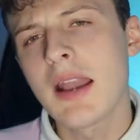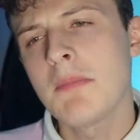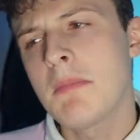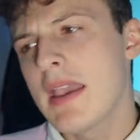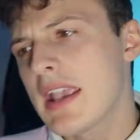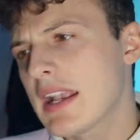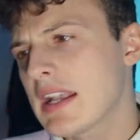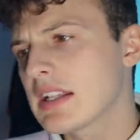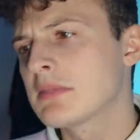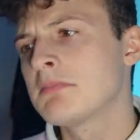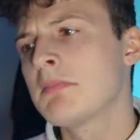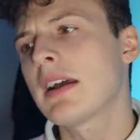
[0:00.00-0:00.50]
and
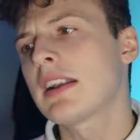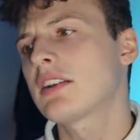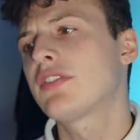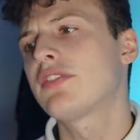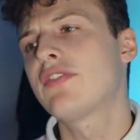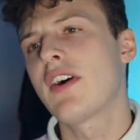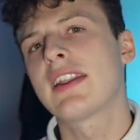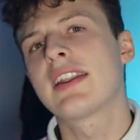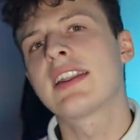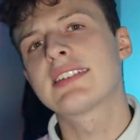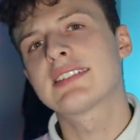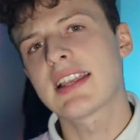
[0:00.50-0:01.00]
make as much
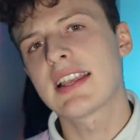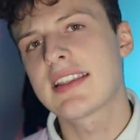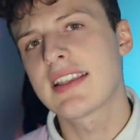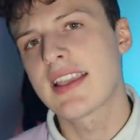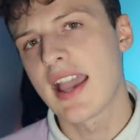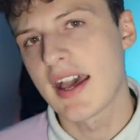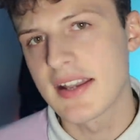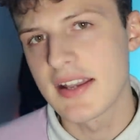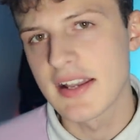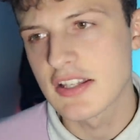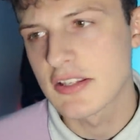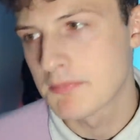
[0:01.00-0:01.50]
fun as I
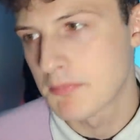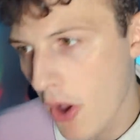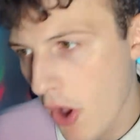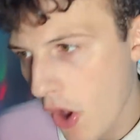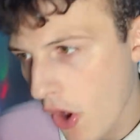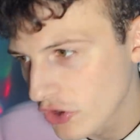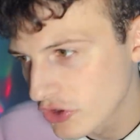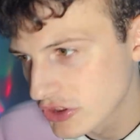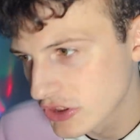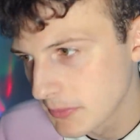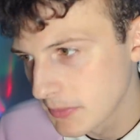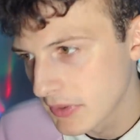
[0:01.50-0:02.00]
can as
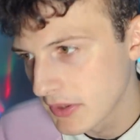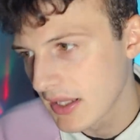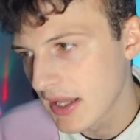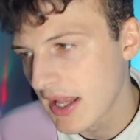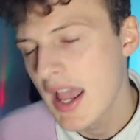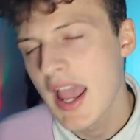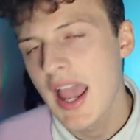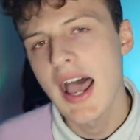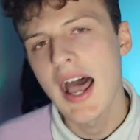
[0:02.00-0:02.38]
possible.